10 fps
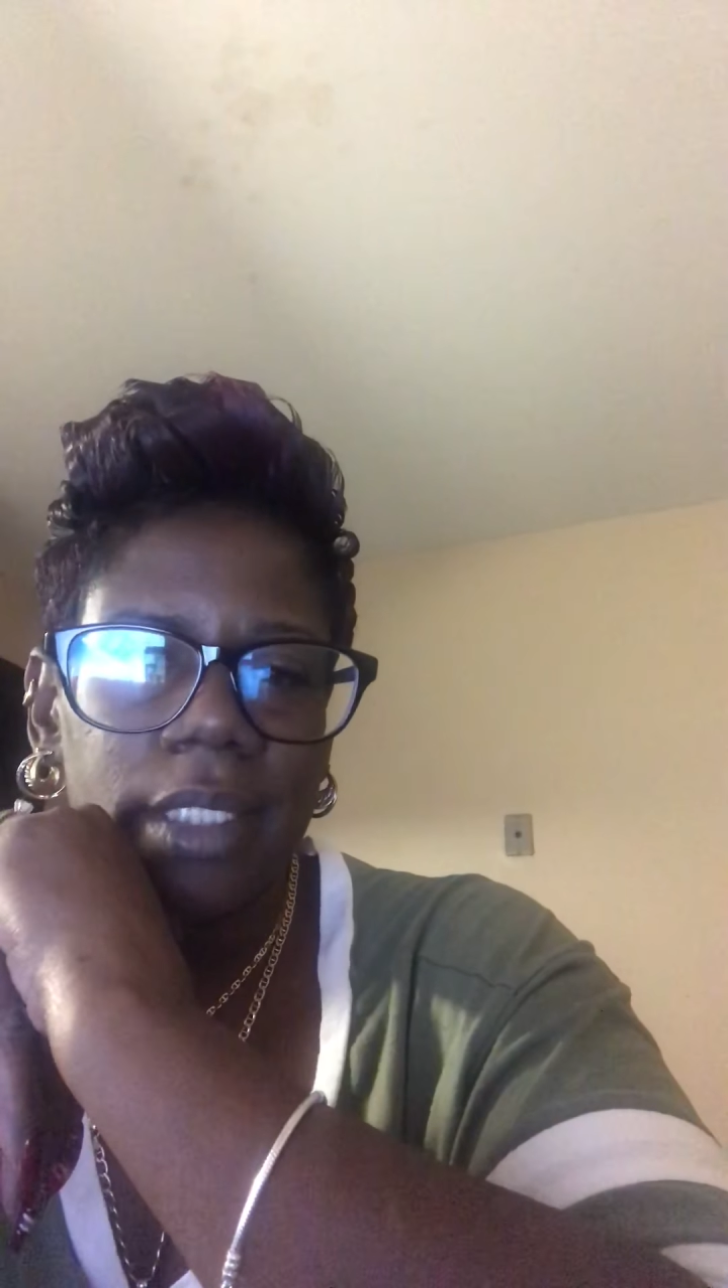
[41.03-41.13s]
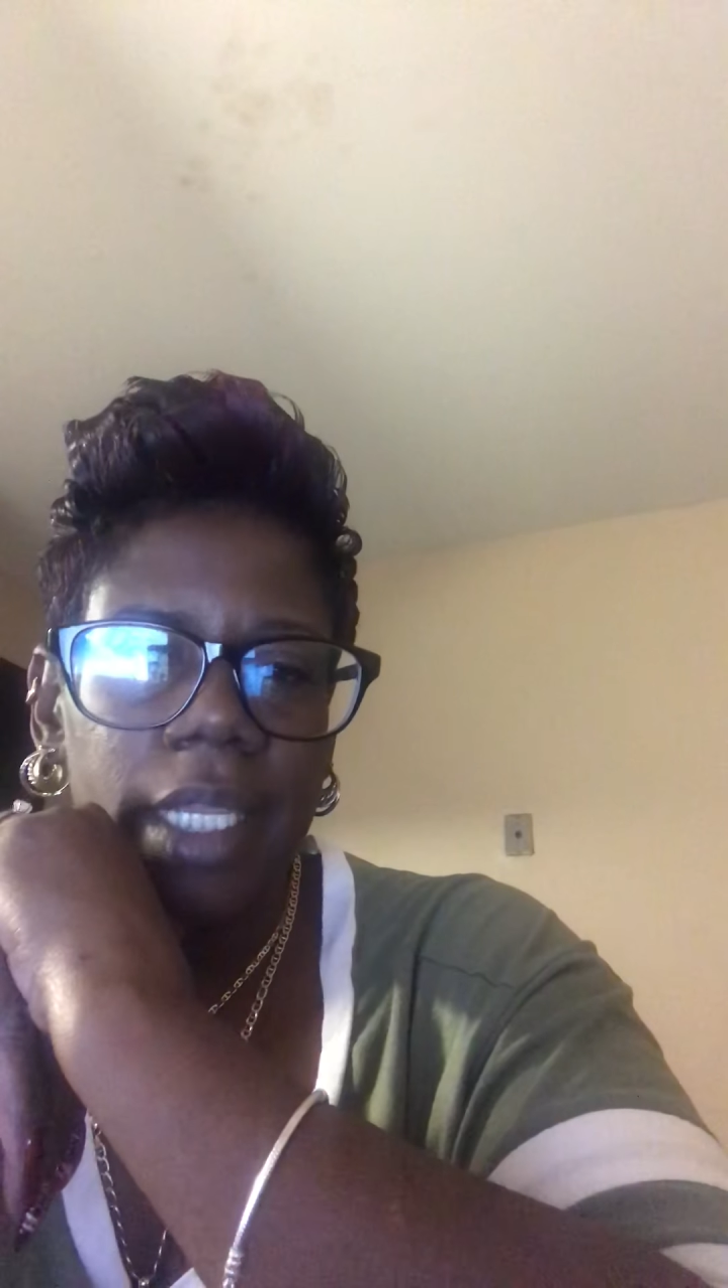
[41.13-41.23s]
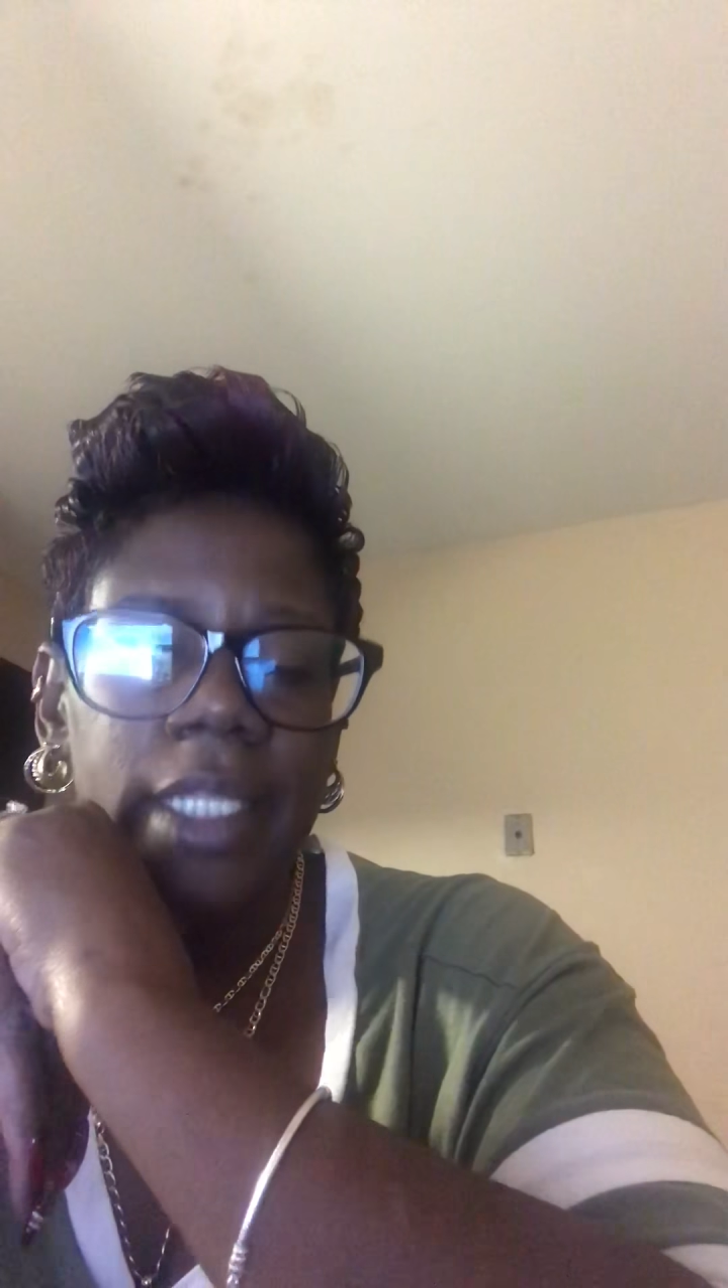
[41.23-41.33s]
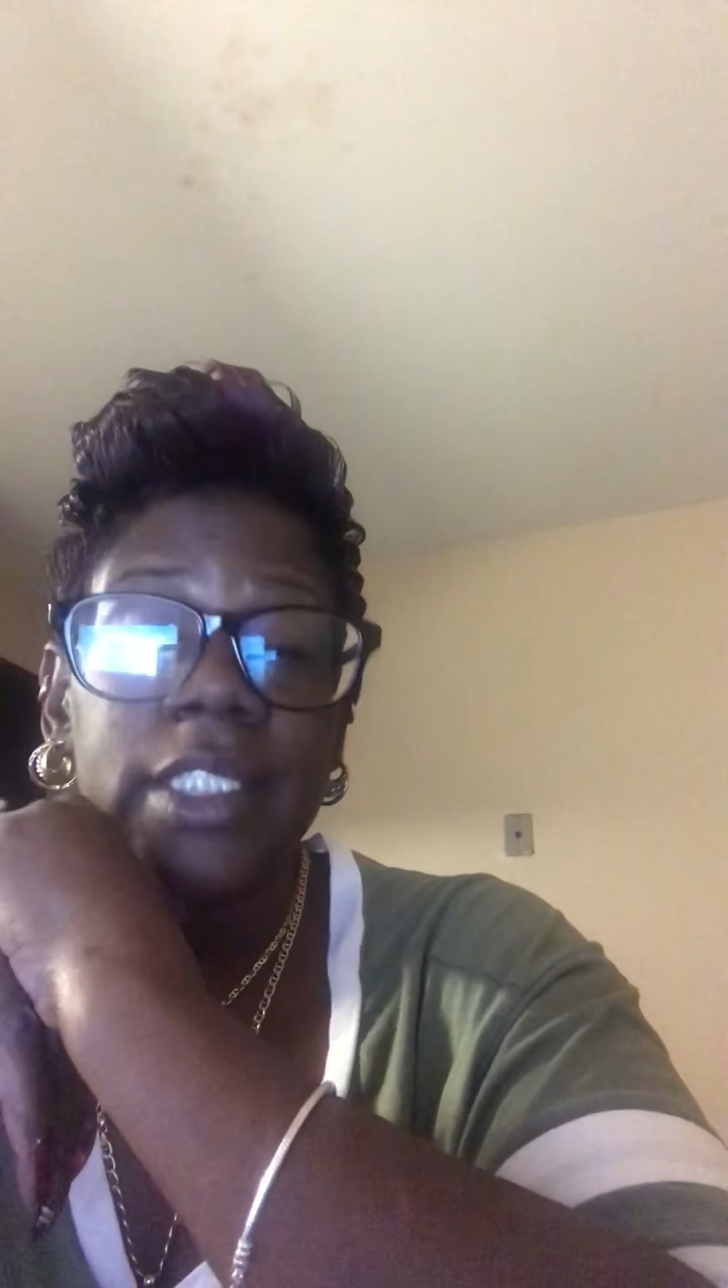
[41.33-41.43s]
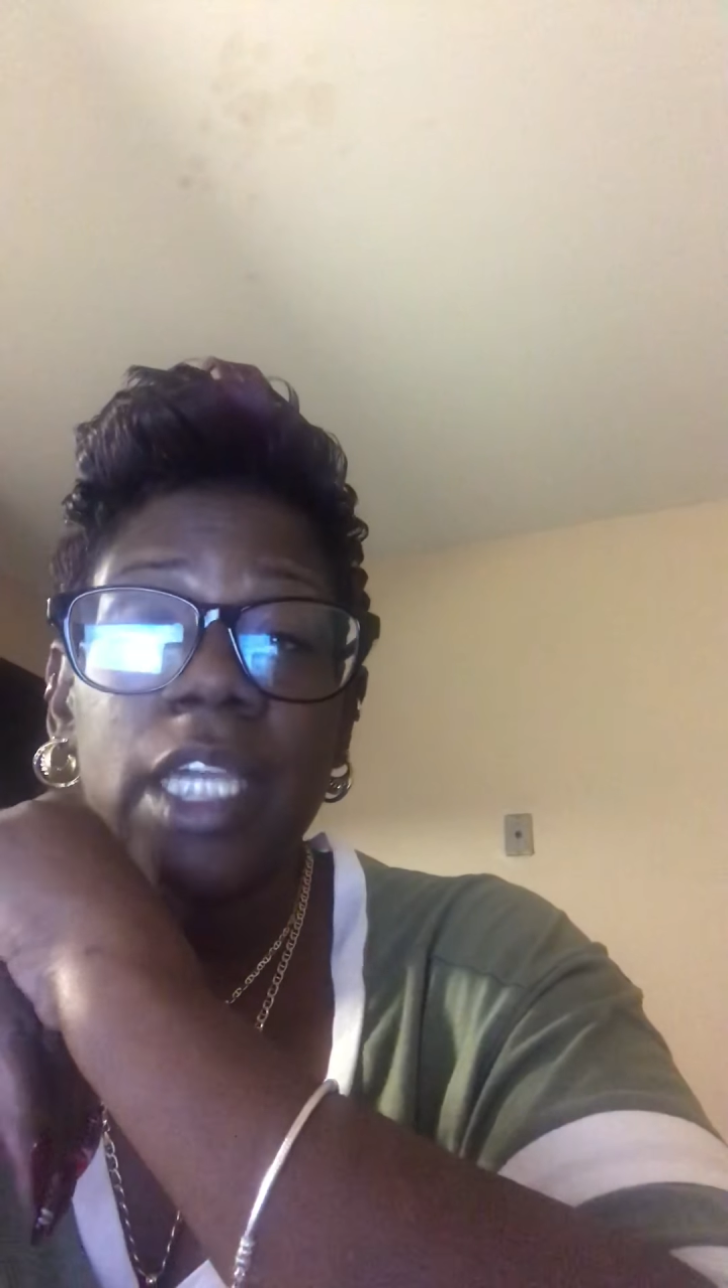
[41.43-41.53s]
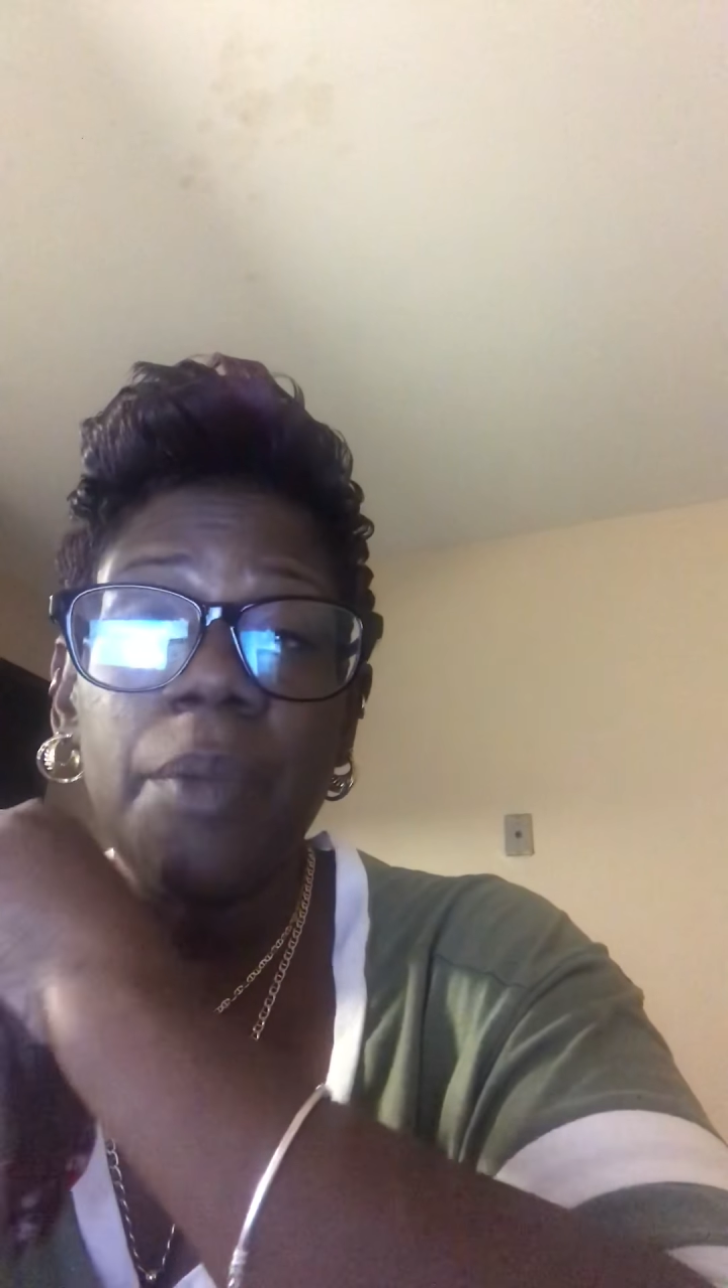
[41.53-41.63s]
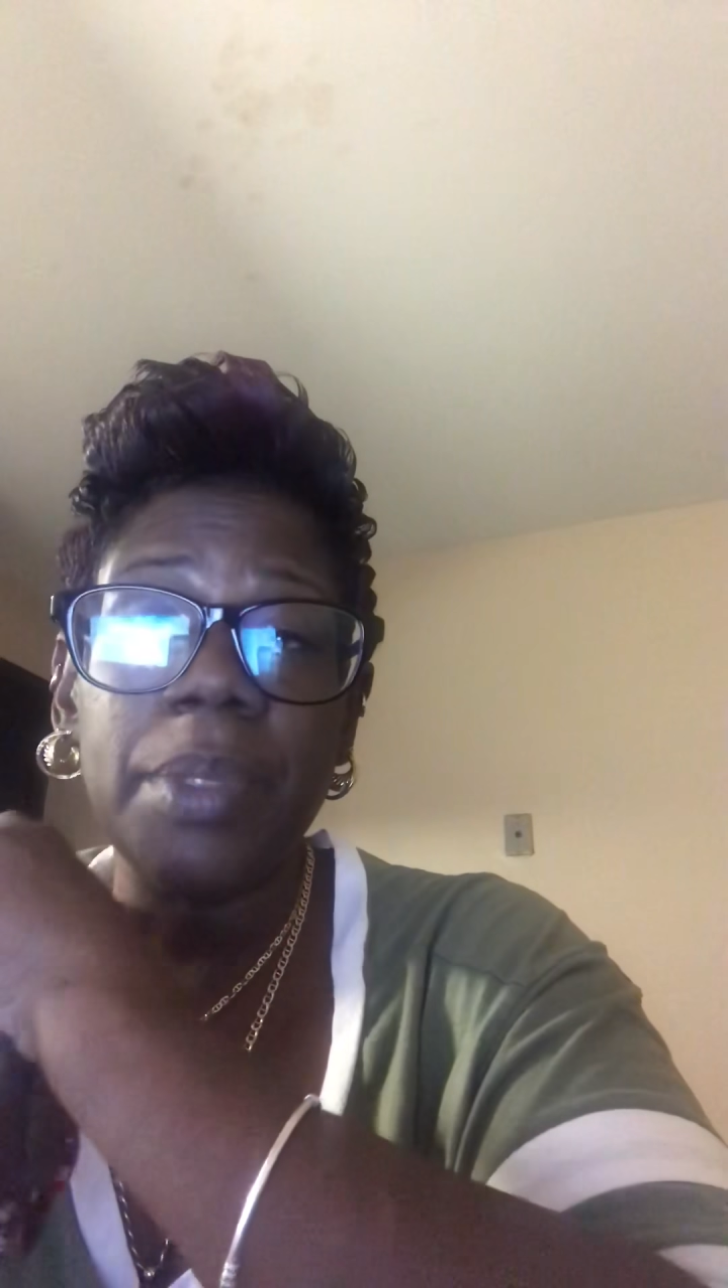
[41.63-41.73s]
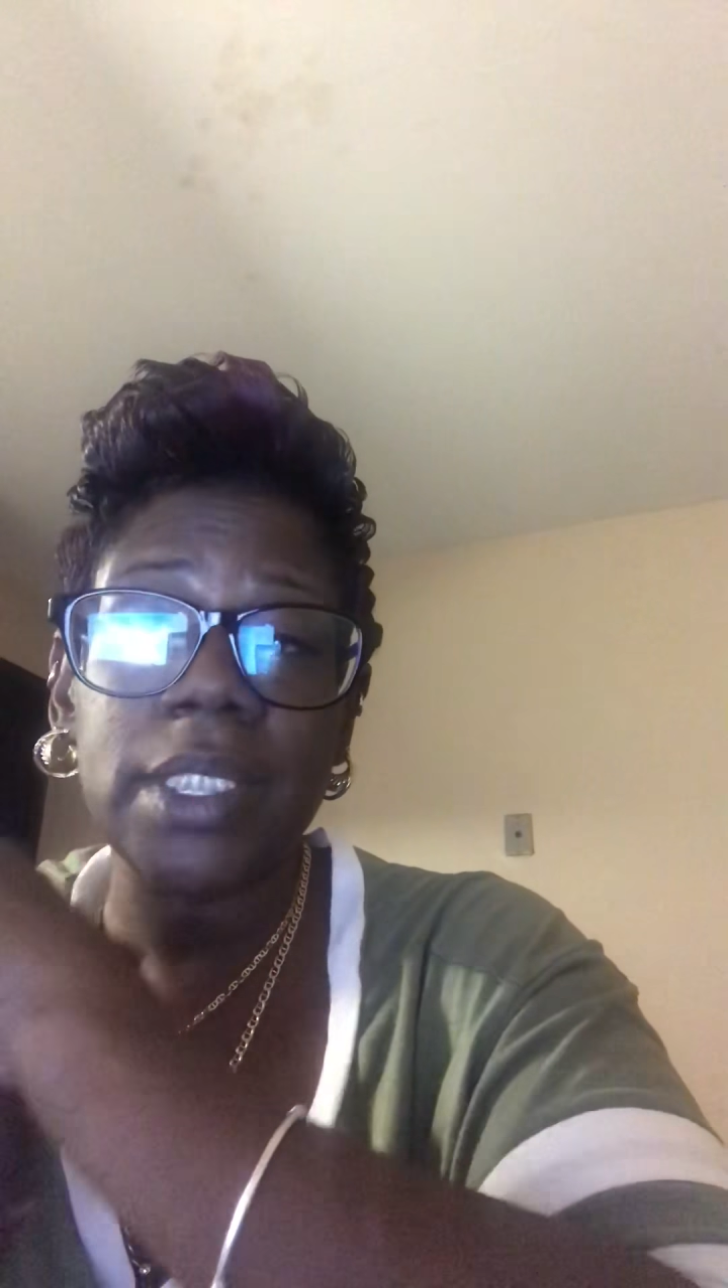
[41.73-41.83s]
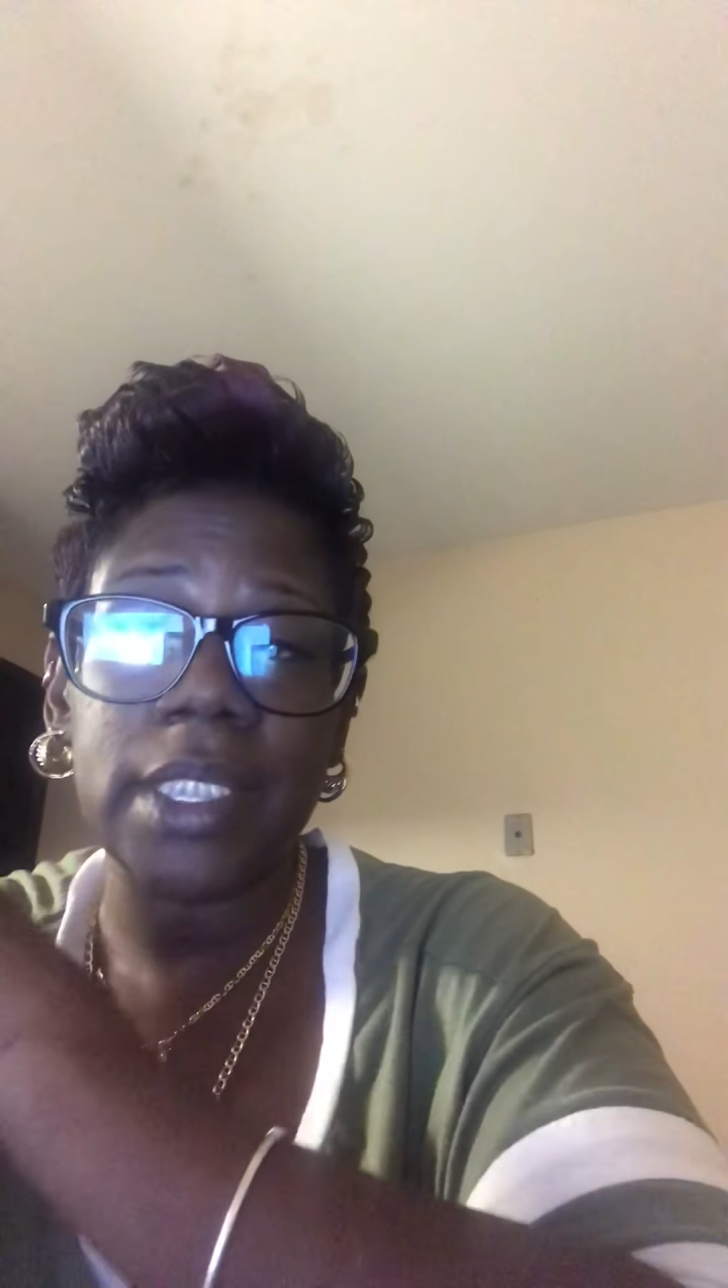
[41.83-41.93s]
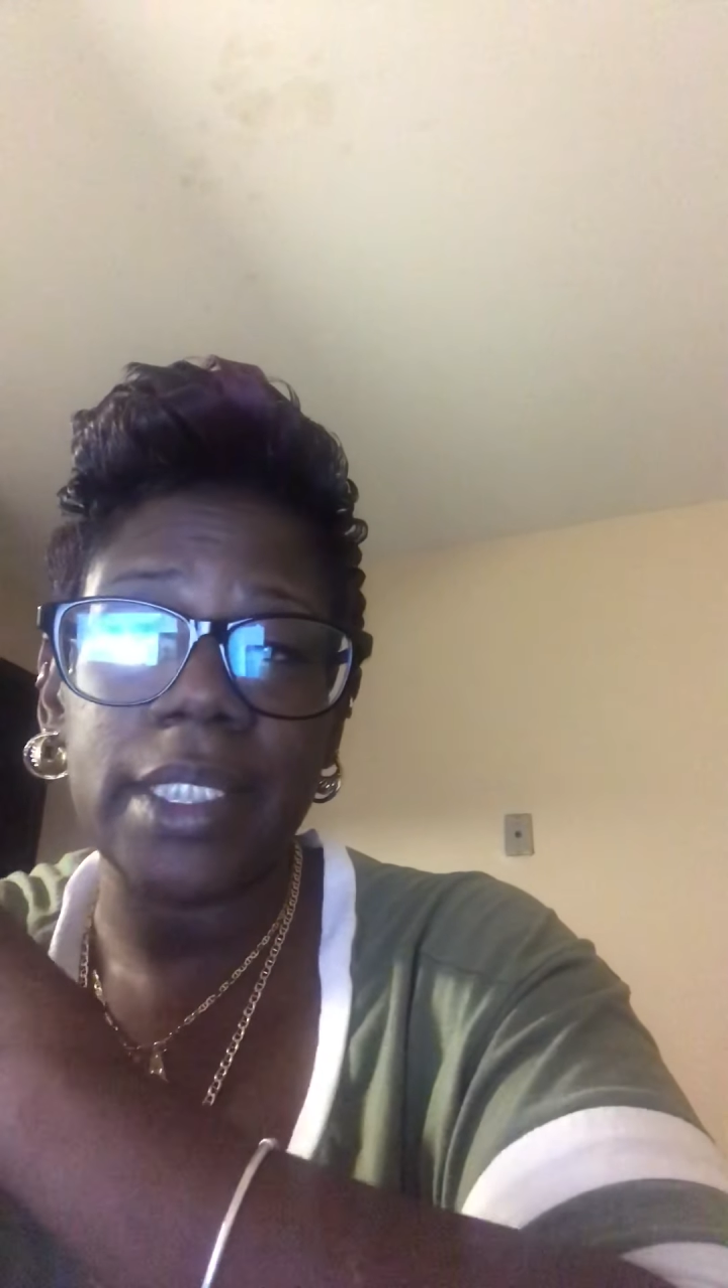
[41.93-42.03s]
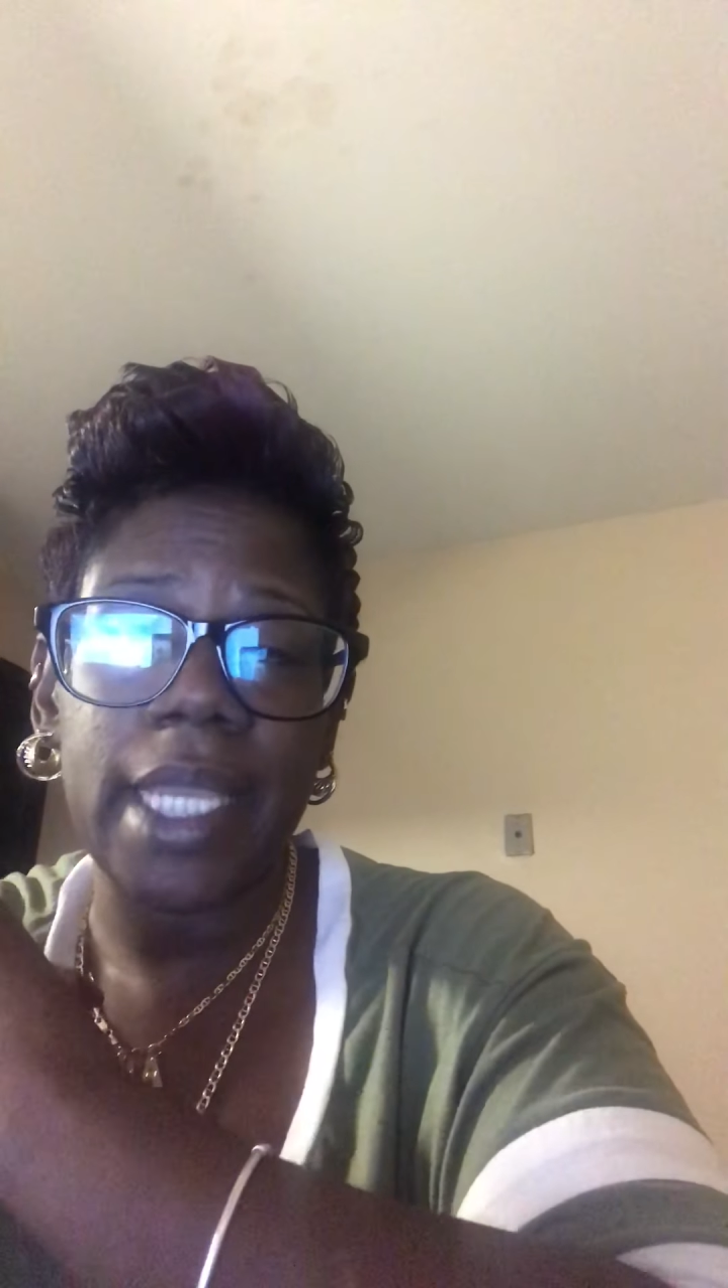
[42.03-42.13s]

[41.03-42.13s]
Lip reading: interpreting